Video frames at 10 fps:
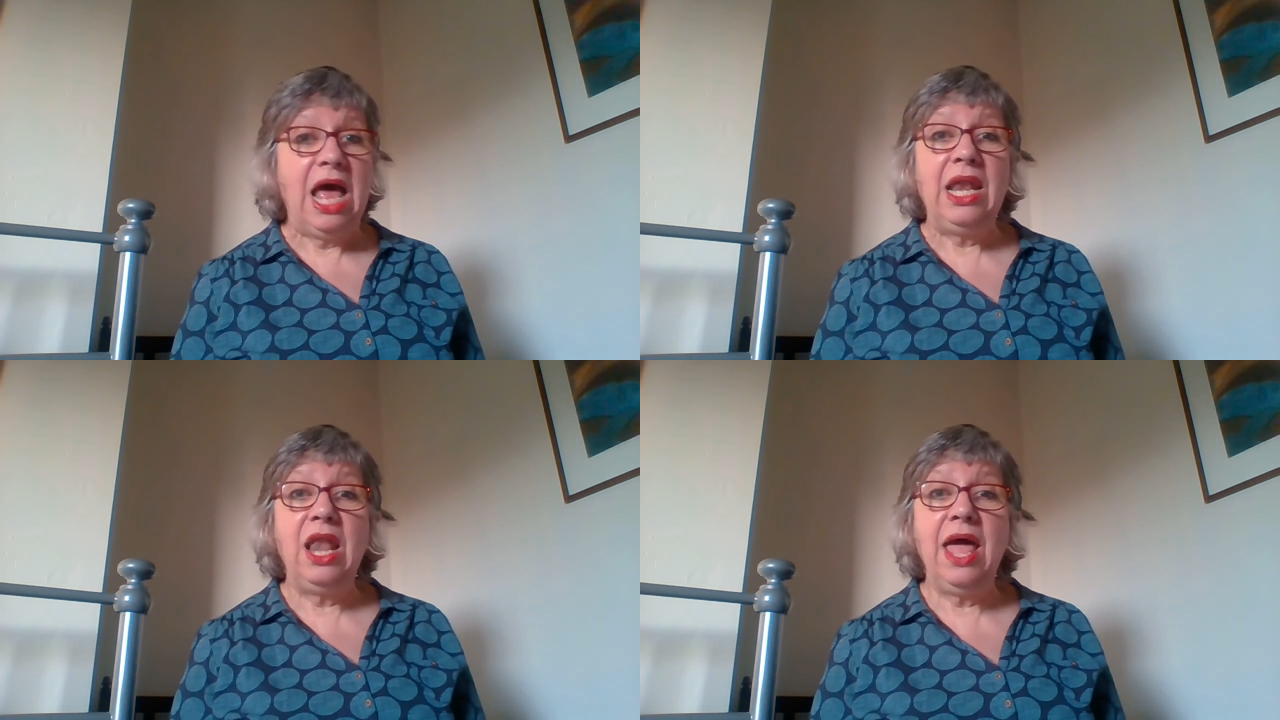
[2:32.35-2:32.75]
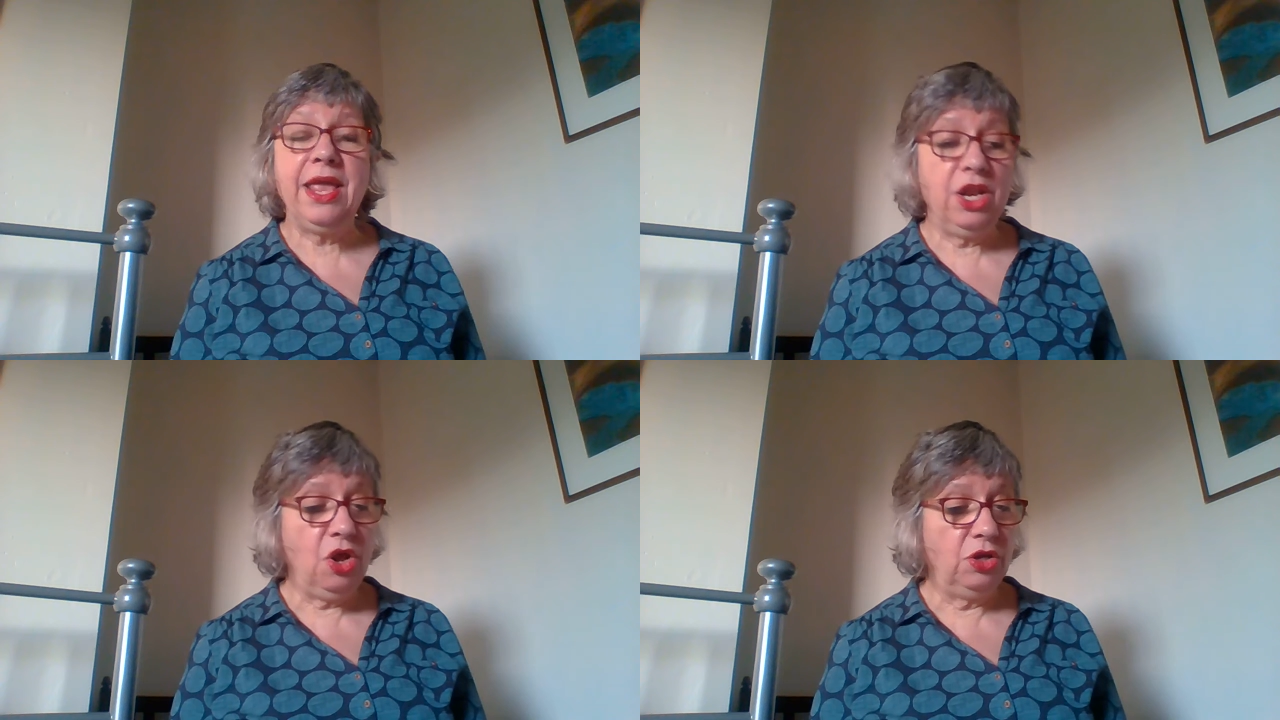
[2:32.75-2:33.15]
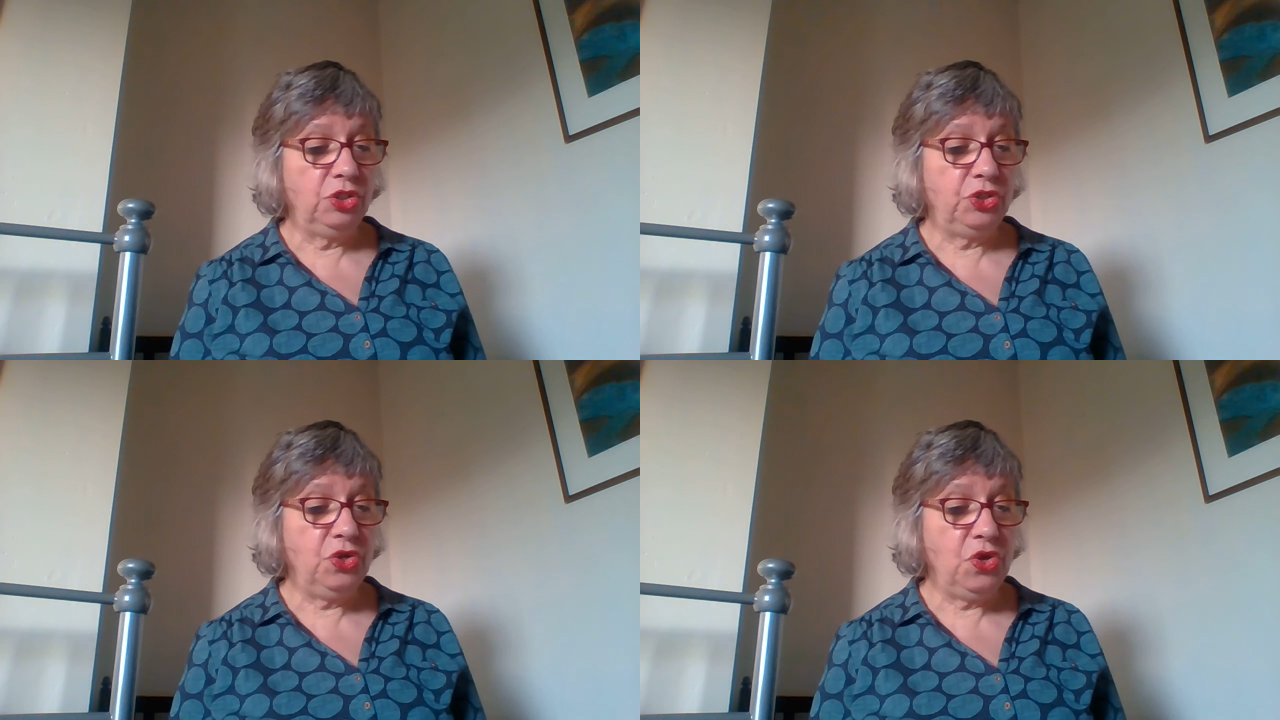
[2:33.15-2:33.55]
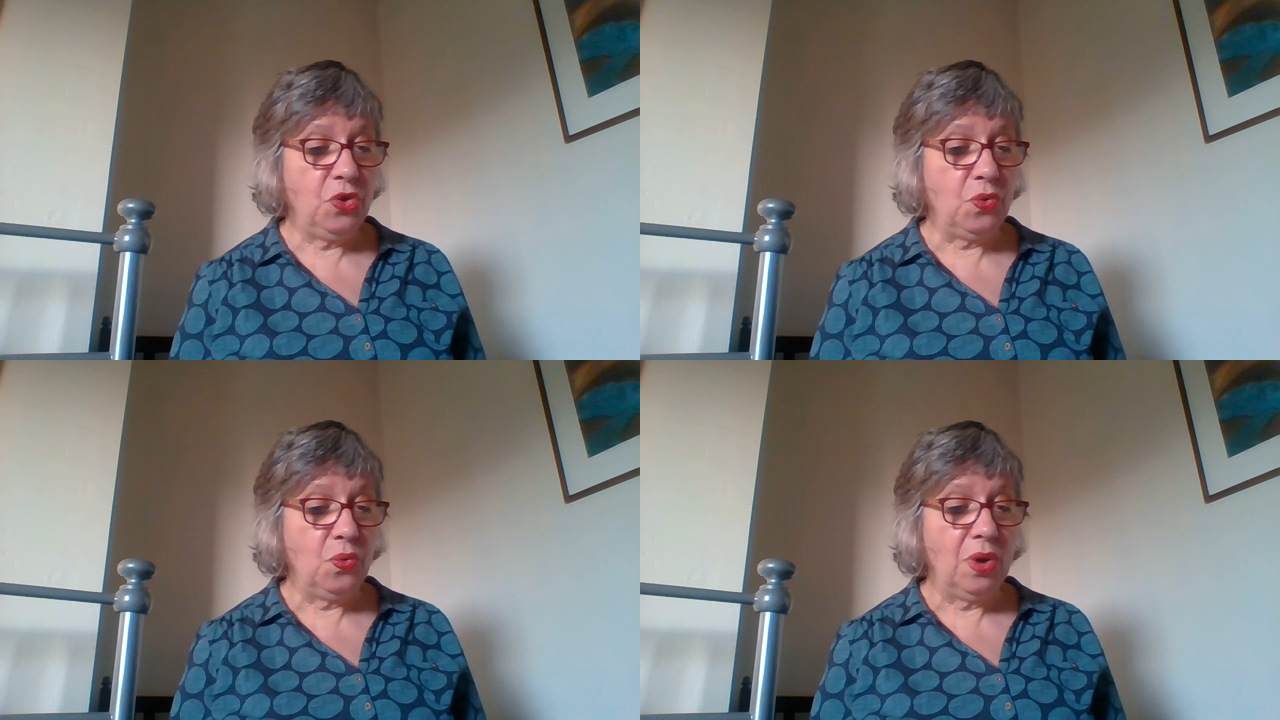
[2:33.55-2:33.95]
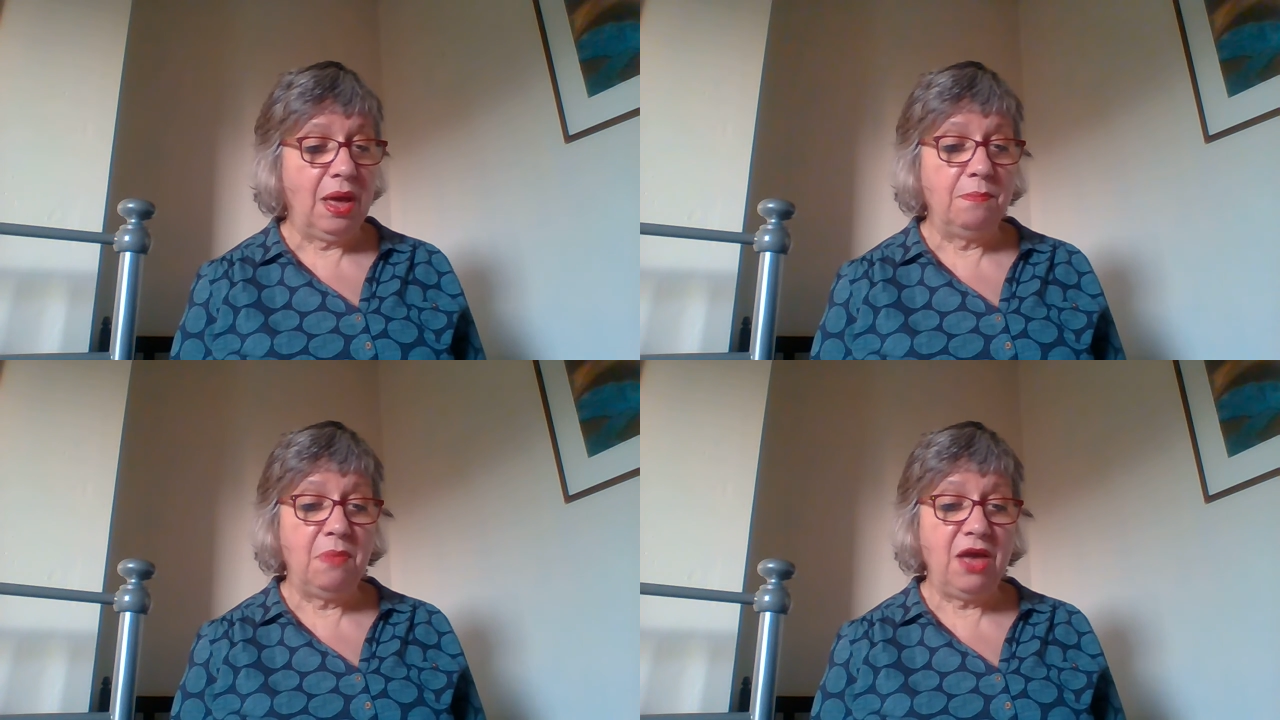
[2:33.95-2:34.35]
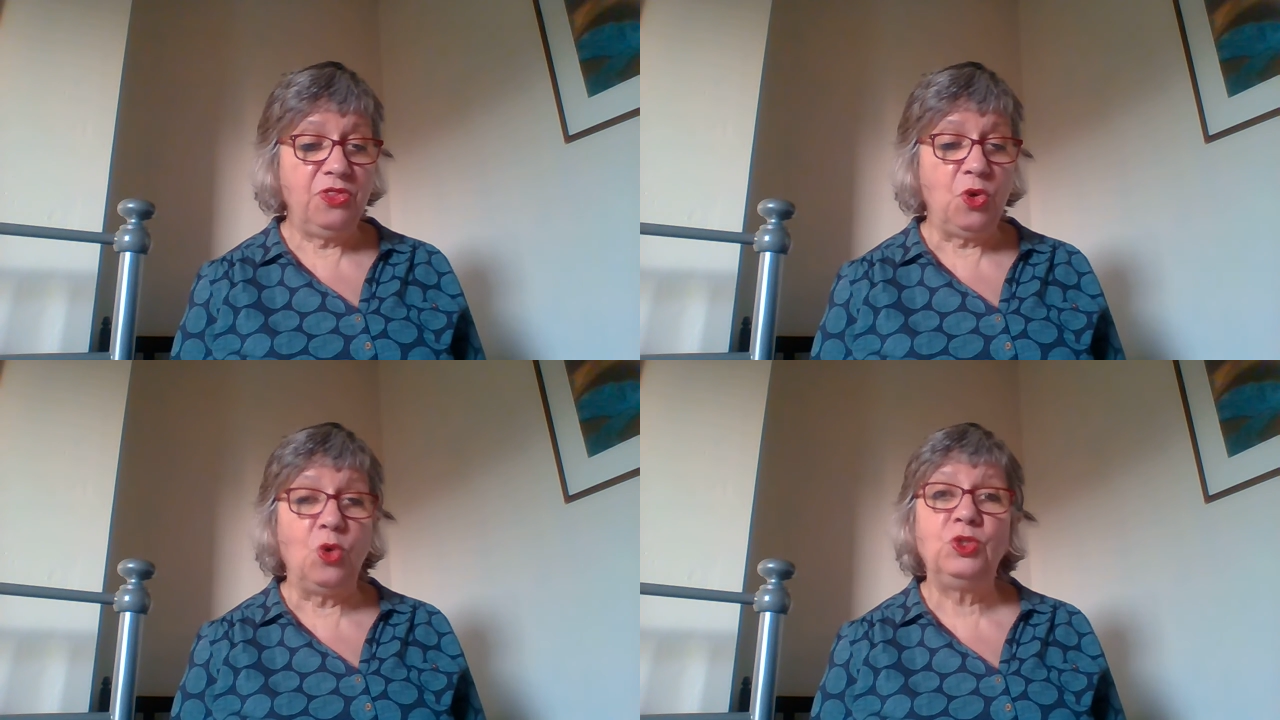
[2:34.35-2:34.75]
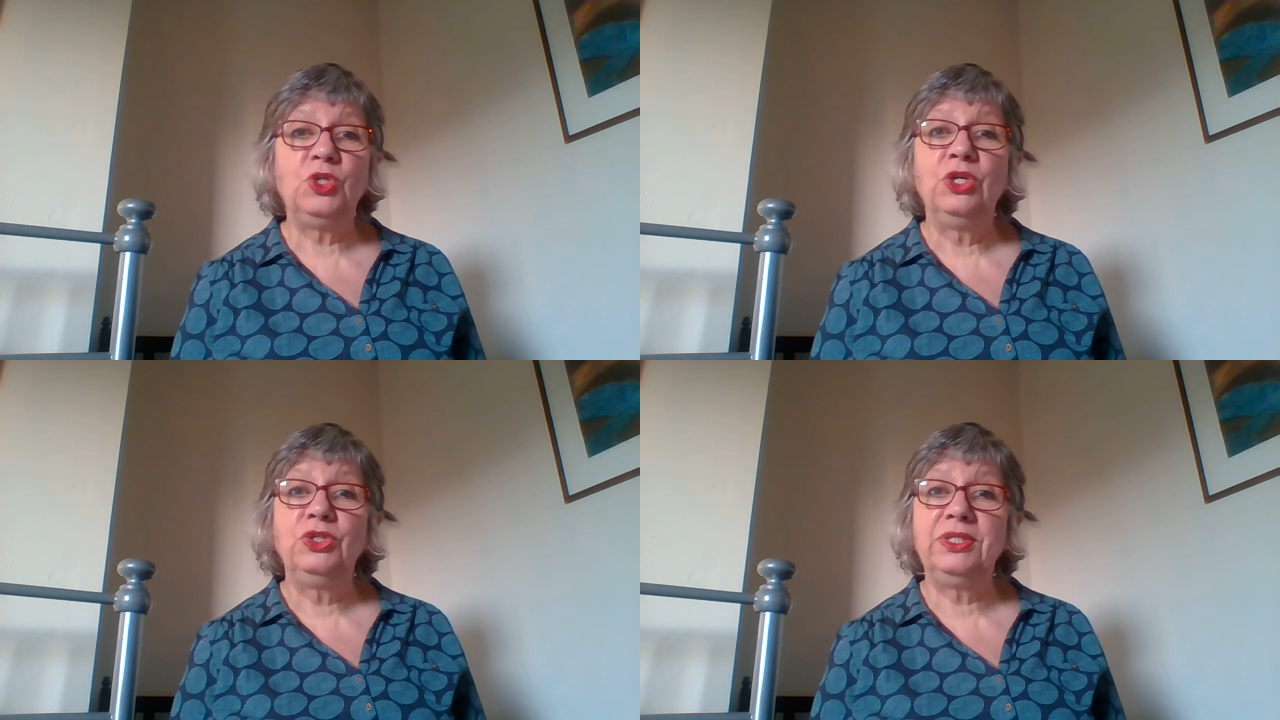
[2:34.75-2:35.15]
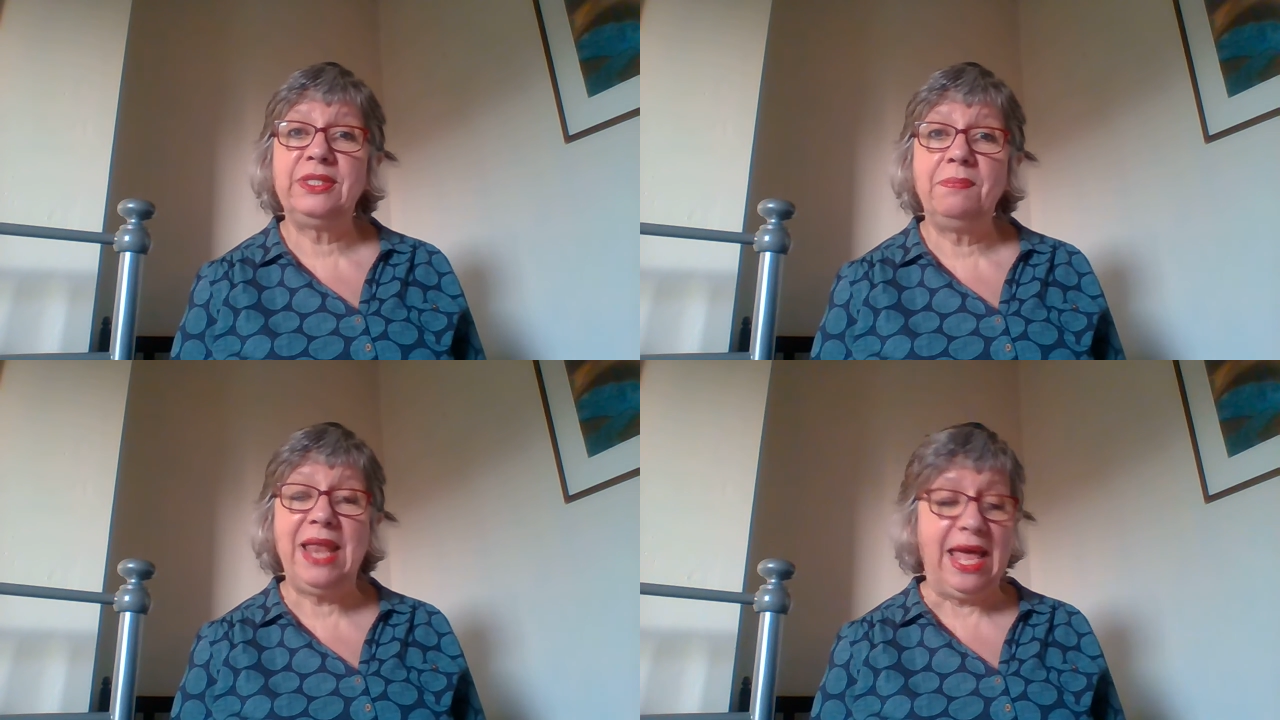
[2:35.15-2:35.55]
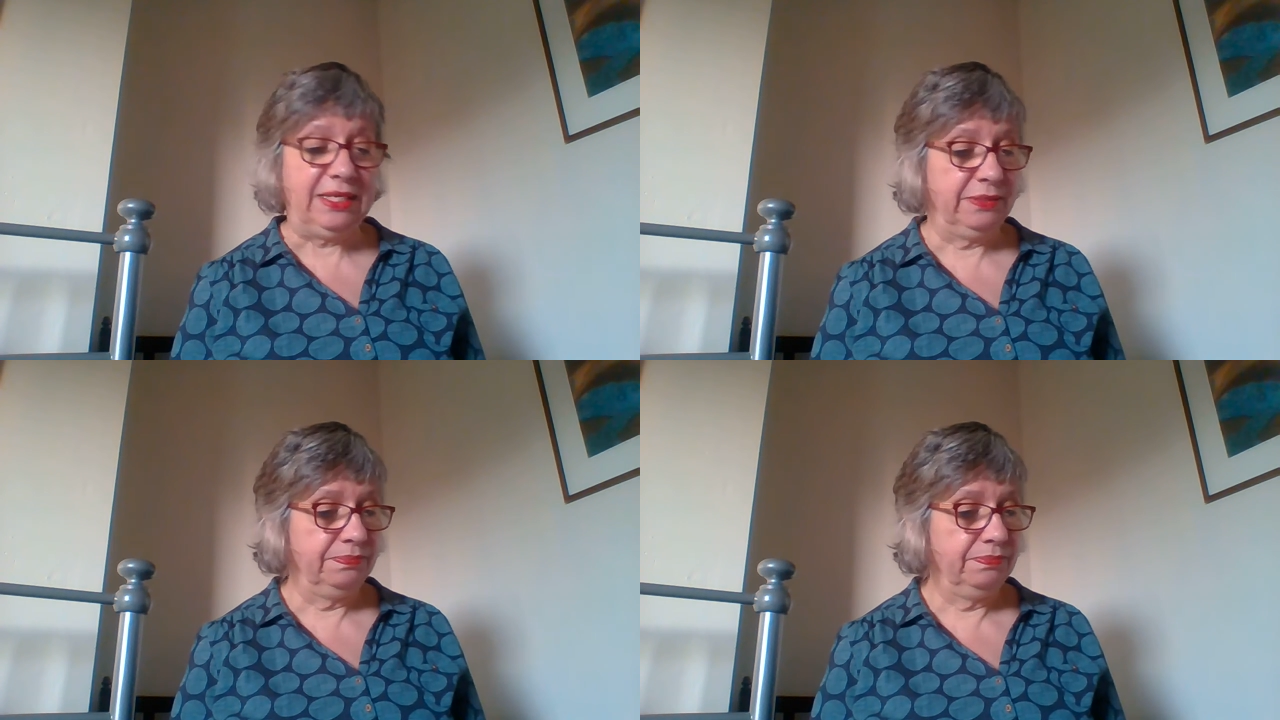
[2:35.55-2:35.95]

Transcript: liken unto you my thoughts to sublet,